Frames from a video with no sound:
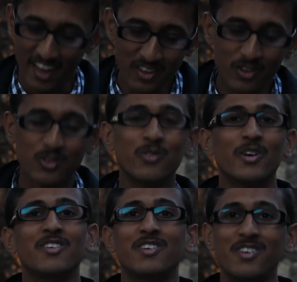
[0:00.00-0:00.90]
Thank you so
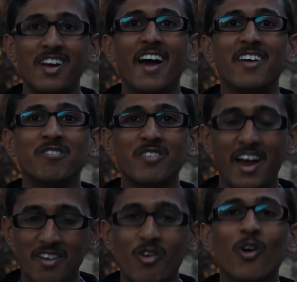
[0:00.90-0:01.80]
much.
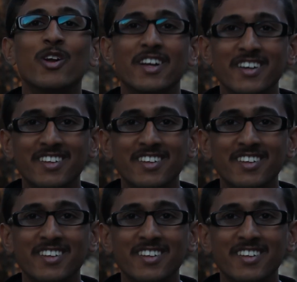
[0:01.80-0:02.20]
I am honored.